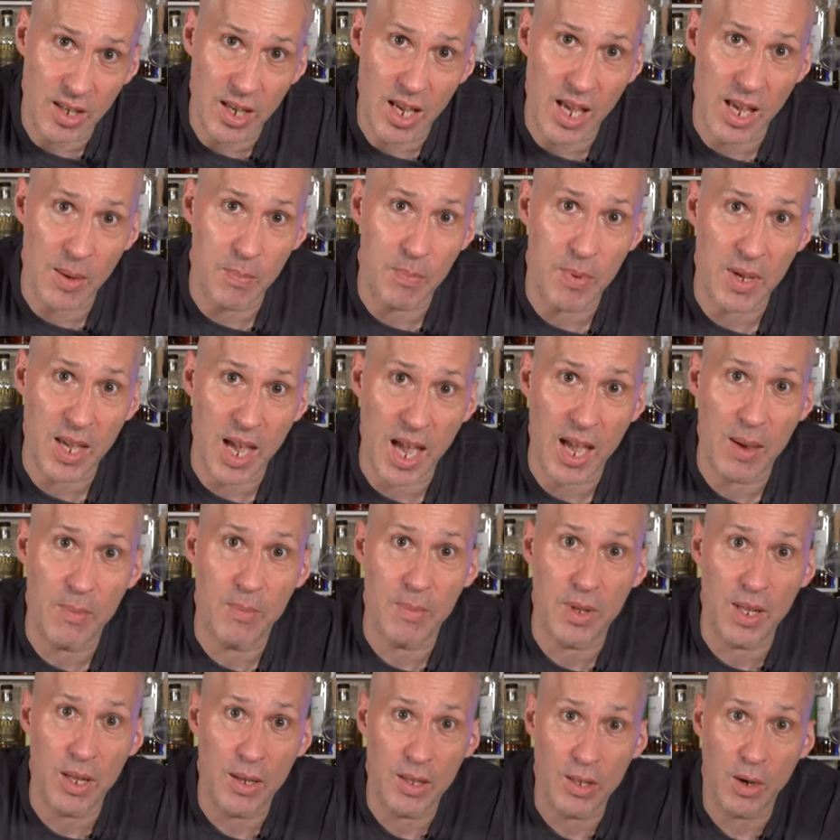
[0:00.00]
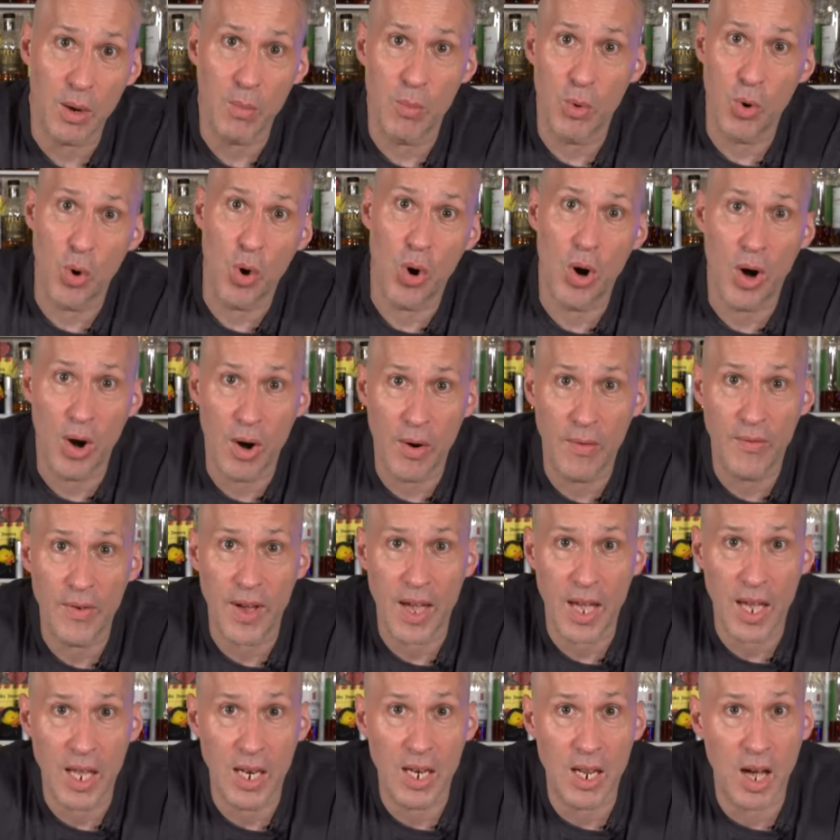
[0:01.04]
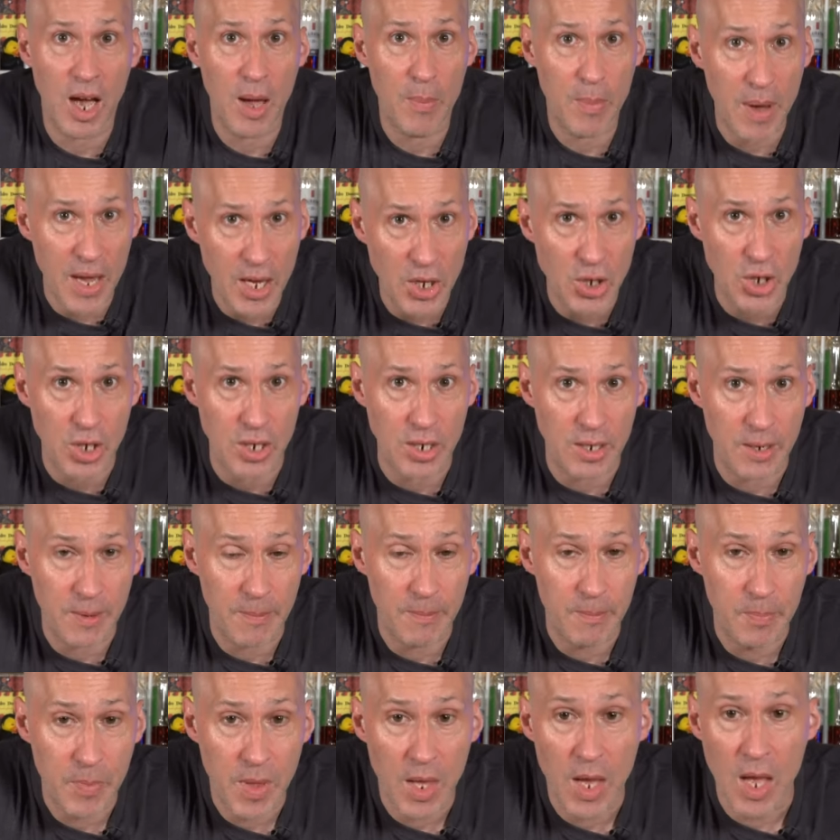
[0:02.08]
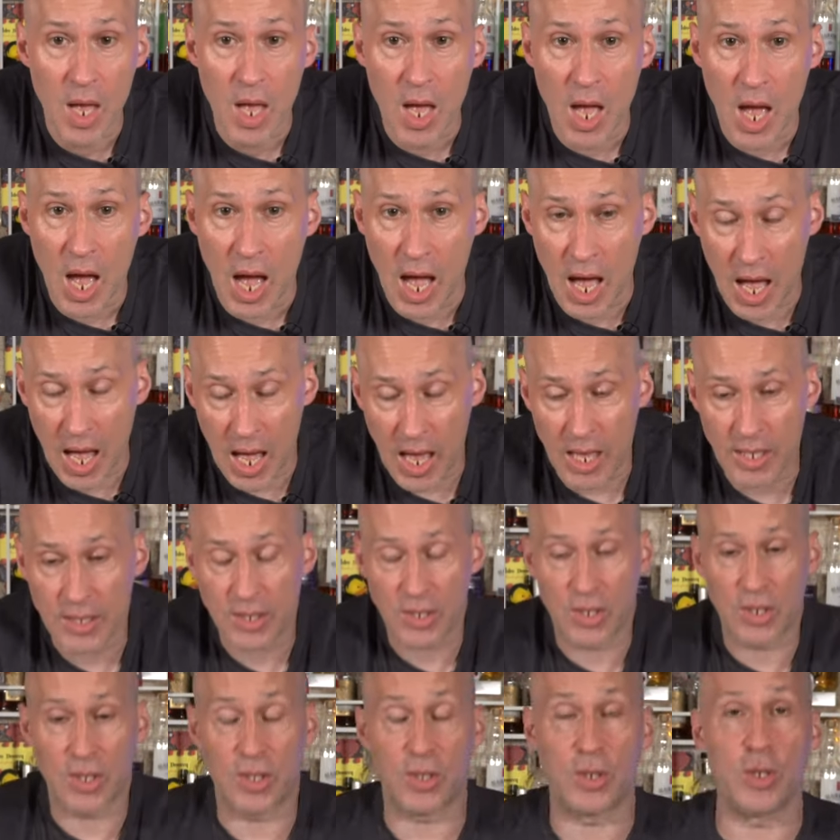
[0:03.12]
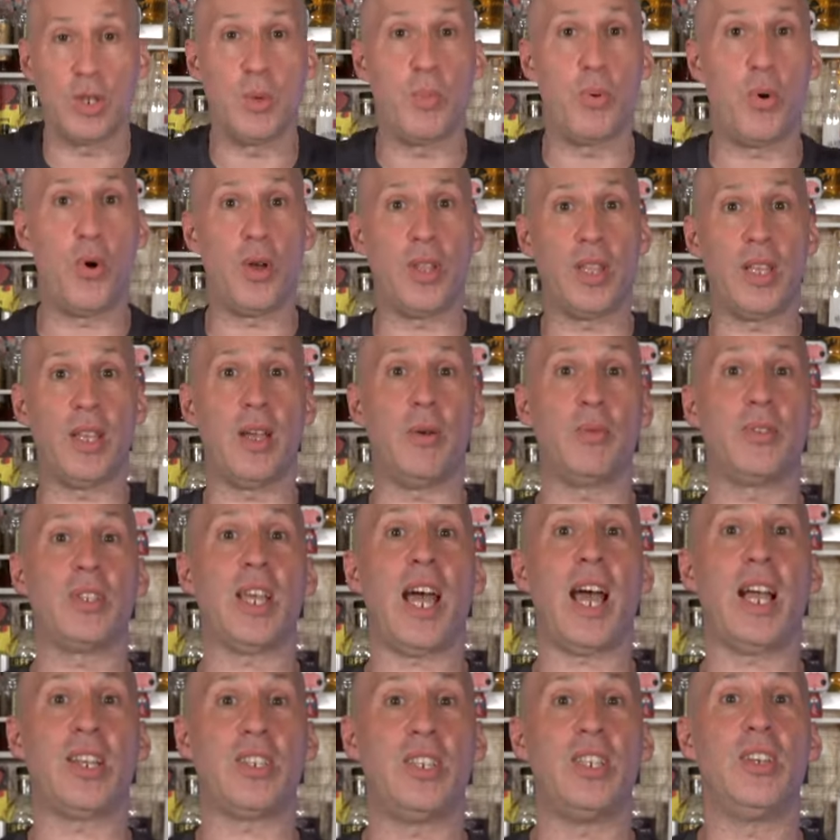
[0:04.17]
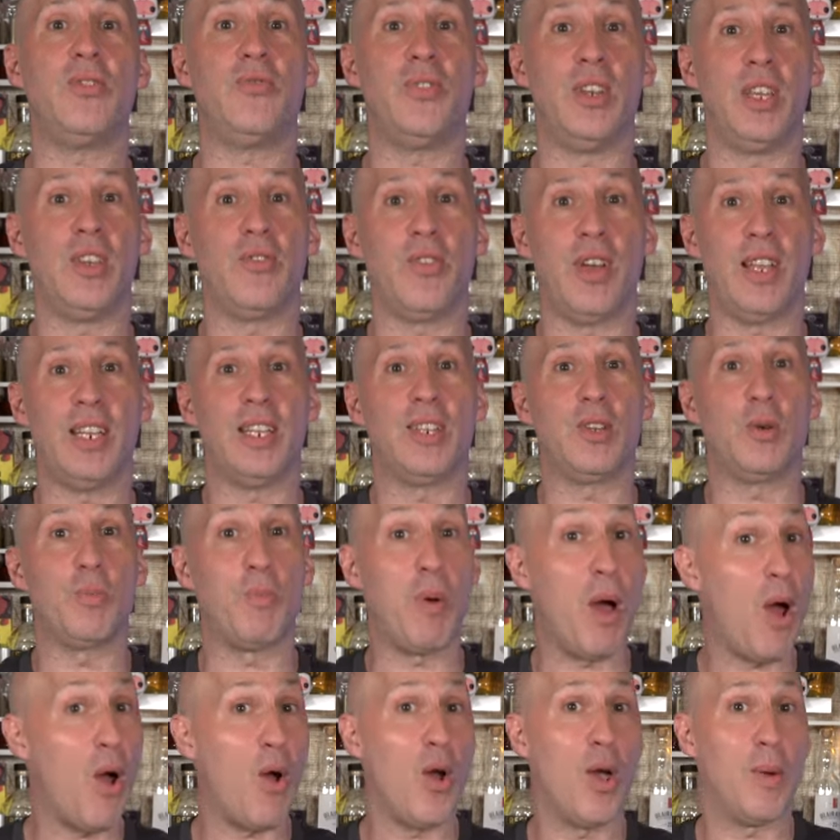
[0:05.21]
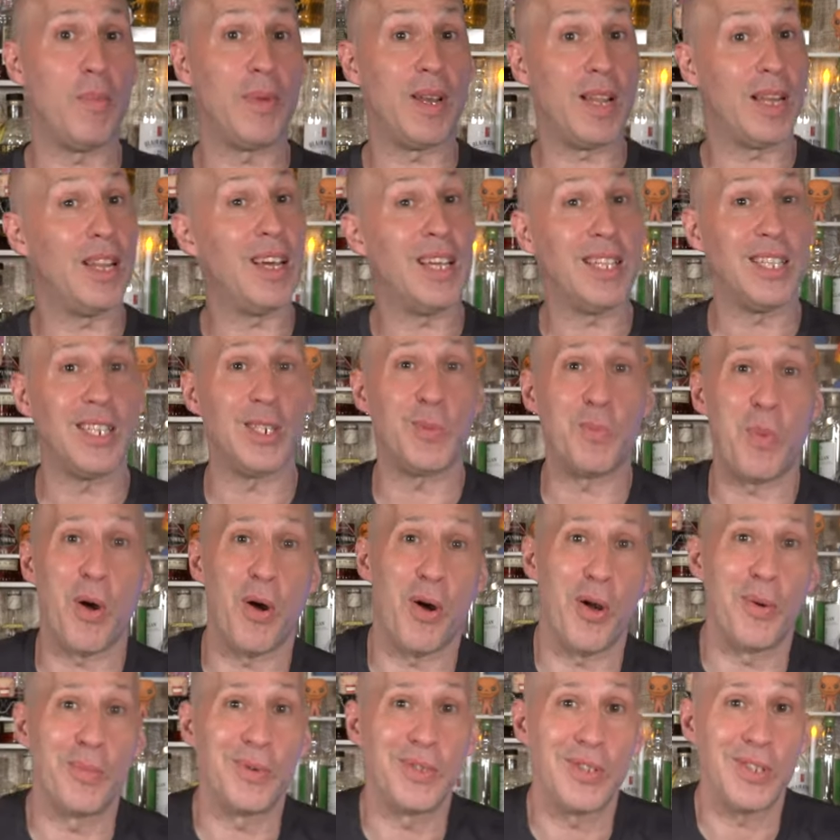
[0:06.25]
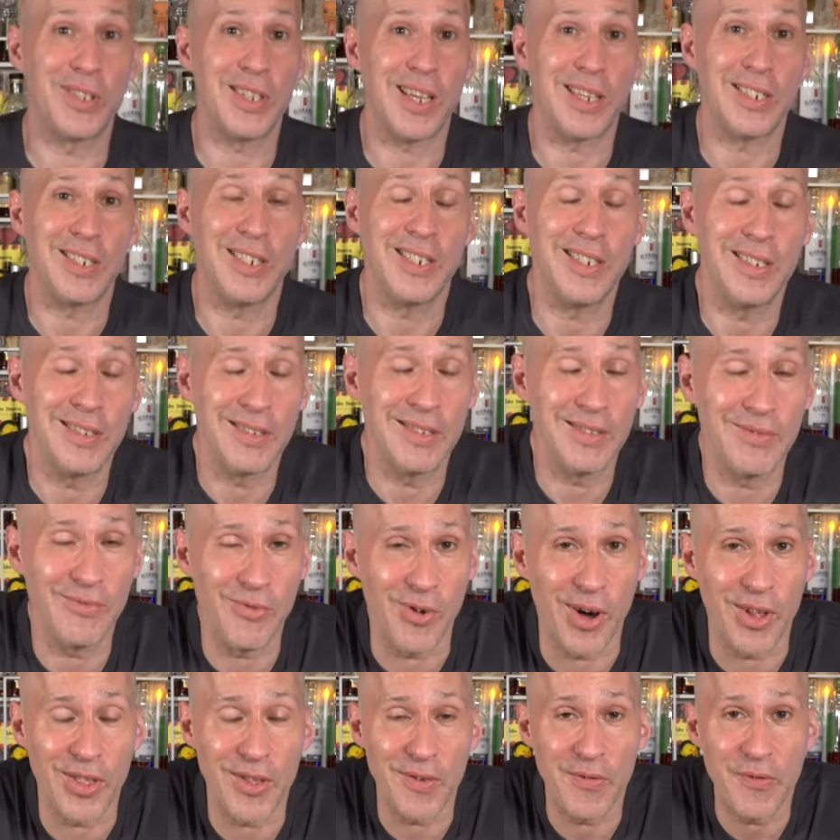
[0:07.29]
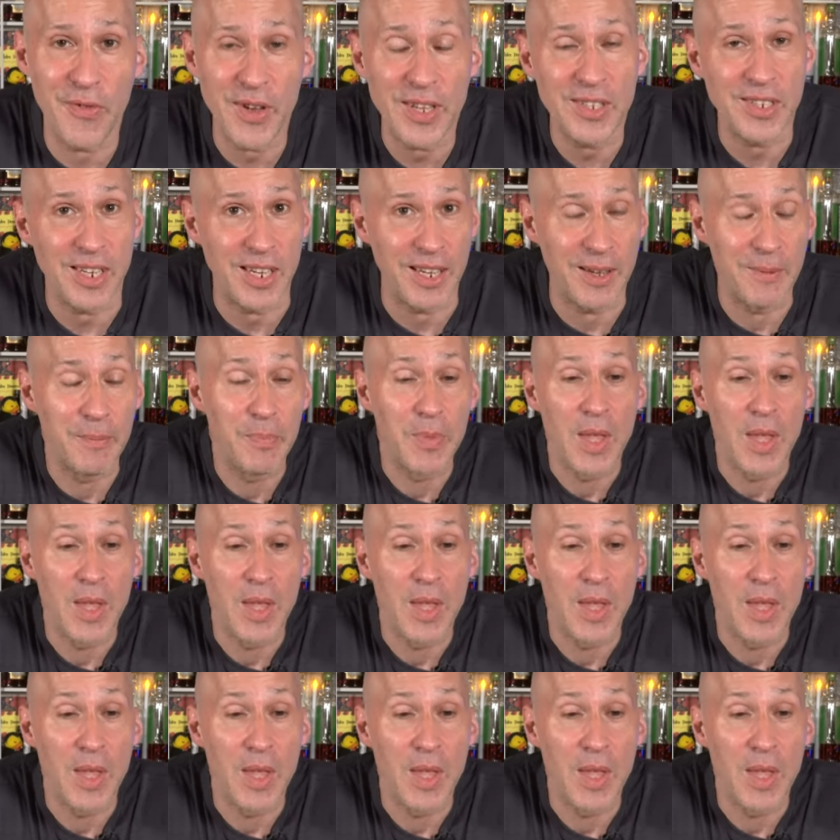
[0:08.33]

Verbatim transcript: it became a lot more of a libation and to the point that there was actually a really great little poem and I like this poem because it's actually rather fitting.